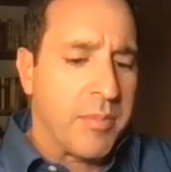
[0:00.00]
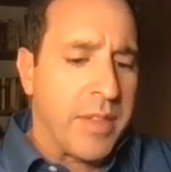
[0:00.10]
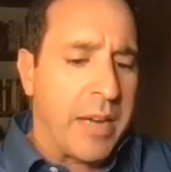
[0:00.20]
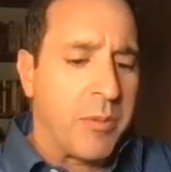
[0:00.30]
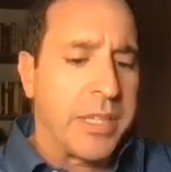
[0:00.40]

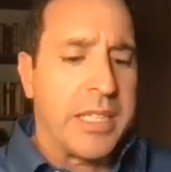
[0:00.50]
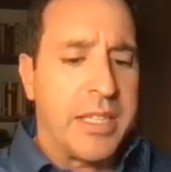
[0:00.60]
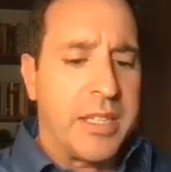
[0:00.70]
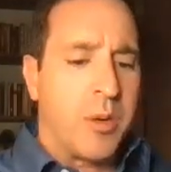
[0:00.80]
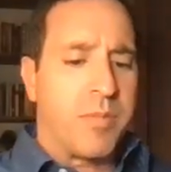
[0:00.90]
that
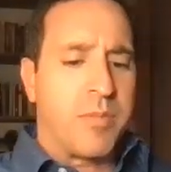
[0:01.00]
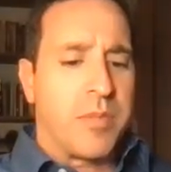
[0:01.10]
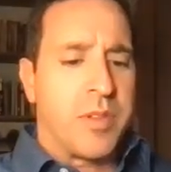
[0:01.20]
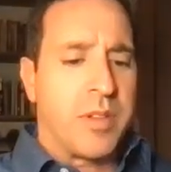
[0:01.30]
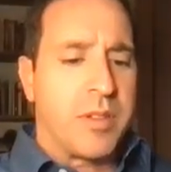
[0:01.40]
really
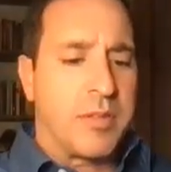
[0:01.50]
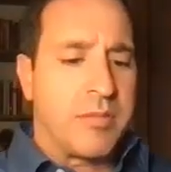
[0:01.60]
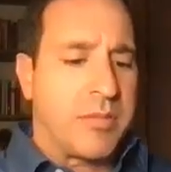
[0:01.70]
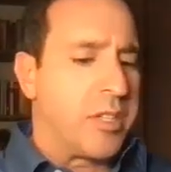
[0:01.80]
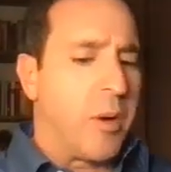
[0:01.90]

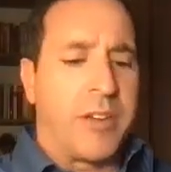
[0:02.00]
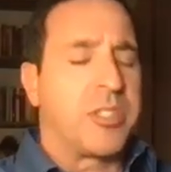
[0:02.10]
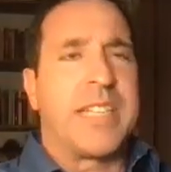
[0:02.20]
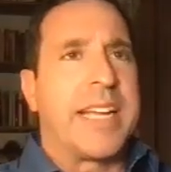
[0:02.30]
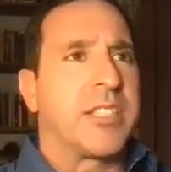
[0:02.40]

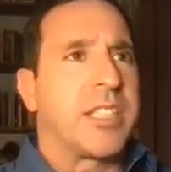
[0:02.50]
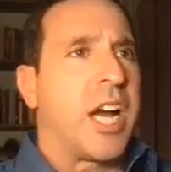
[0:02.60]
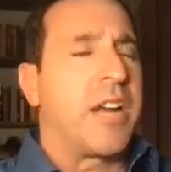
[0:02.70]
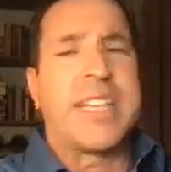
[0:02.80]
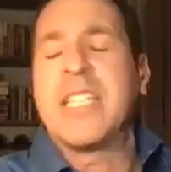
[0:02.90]
understands the
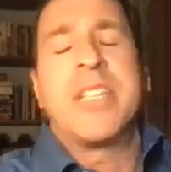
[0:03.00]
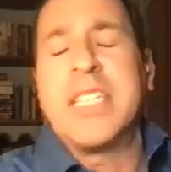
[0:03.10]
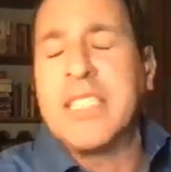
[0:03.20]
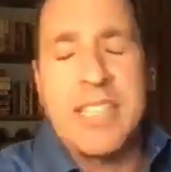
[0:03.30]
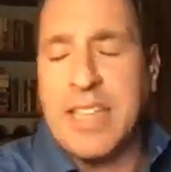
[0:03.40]
kind of
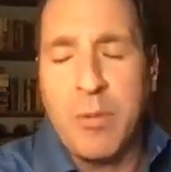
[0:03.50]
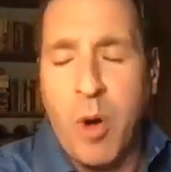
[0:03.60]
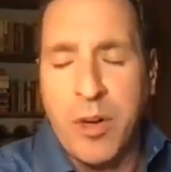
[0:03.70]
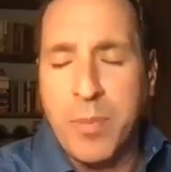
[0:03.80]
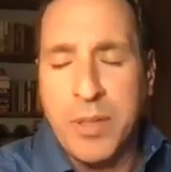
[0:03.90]
activities that they'd
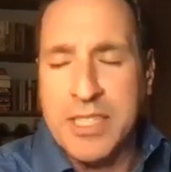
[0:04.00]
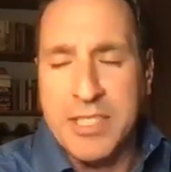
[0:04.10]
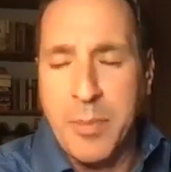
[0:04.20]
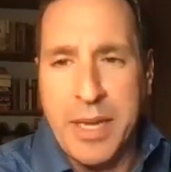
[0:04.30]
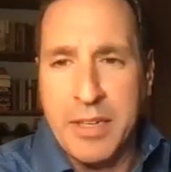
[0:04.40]
want to
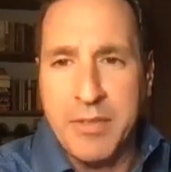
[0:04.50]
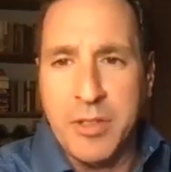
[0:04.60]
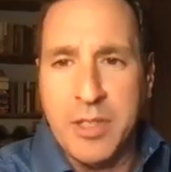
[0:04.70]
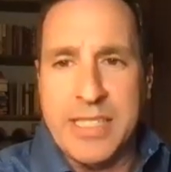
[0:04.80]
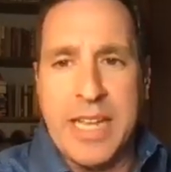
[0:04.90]
participate in,
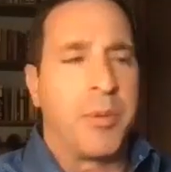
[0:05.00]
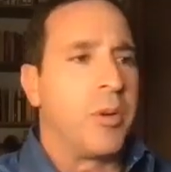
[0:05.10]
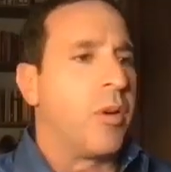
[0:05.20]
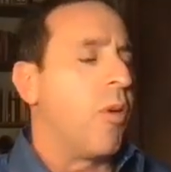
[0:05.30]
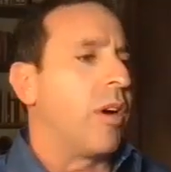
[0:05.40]
for
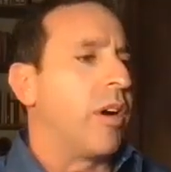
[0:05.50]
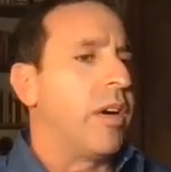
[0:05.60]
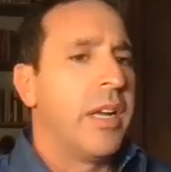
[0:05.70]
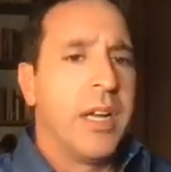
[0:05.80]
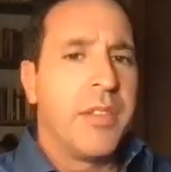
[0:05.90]
example,
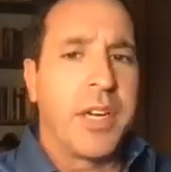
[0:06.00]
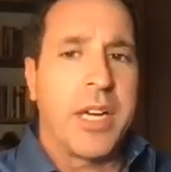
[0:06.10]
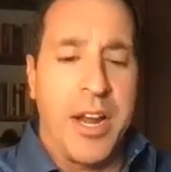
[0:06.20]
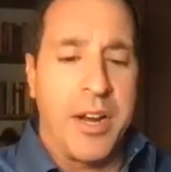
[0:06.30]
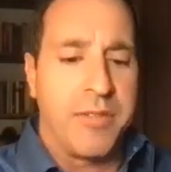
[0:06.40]
or
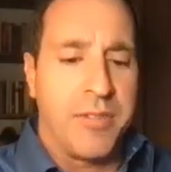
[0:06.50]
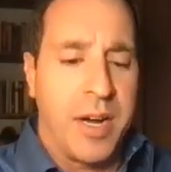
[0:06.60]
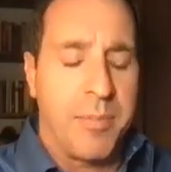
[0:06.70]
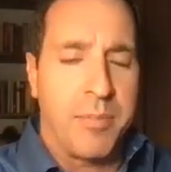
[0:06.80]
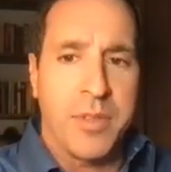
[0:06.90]
the kind of
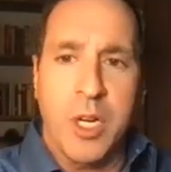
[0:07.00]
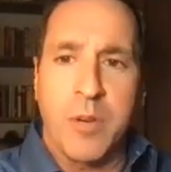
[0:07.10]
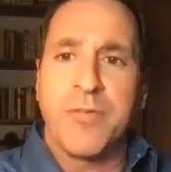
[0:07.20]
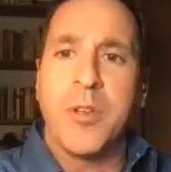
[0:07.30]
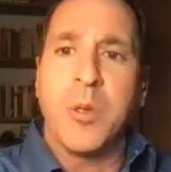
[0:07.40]

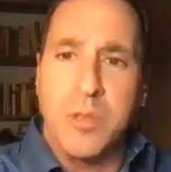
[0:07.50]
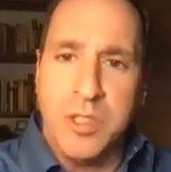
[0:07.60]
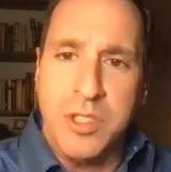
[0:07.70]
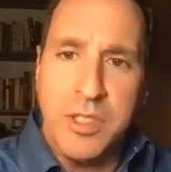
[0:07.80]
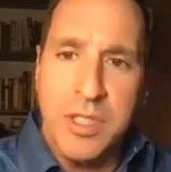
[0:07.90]

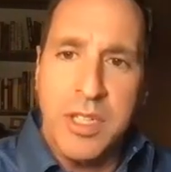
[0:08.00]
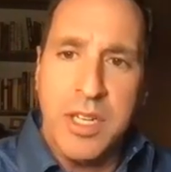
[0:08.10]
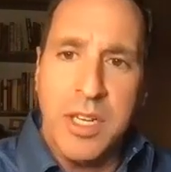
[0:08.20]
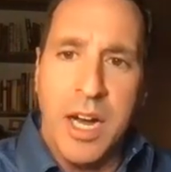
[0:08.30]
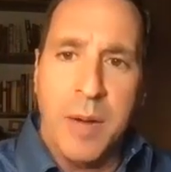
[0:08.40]
foods.
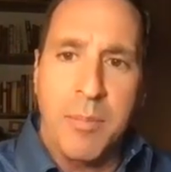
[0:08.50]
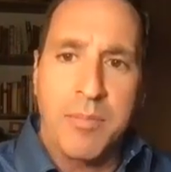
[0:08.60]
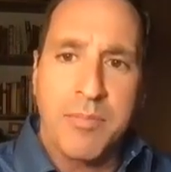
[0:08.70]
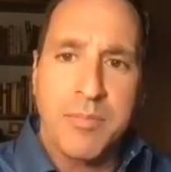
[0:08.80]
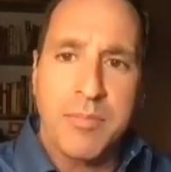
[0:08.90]

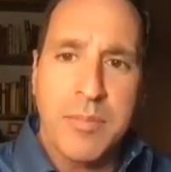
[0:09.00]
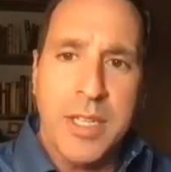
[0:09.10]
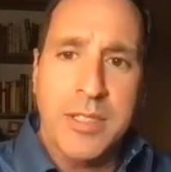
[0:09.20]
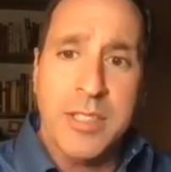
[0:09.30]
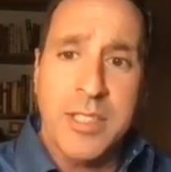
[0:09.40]

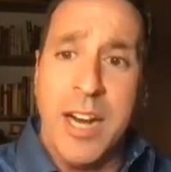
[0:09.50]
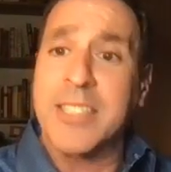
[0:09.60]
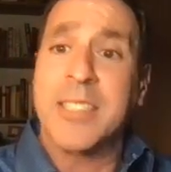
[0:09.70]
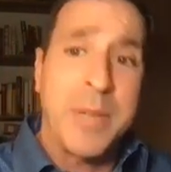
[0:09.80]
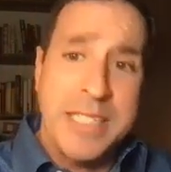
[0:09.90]

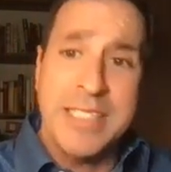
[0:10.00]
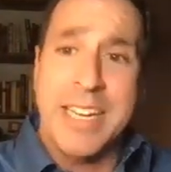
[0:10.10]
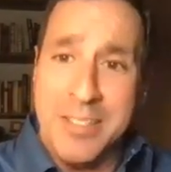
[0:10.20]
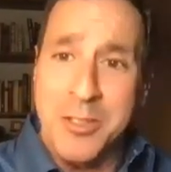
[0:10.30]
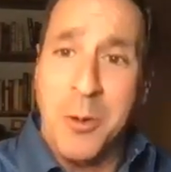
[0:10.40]
Sorry, somebody's
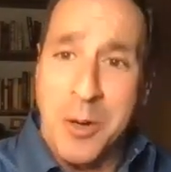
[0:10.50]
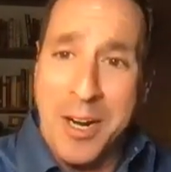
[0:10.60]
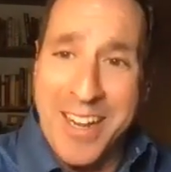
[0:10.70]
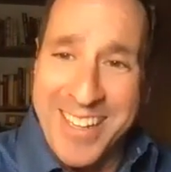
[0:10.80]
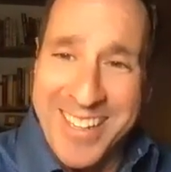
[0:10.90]
getting the door.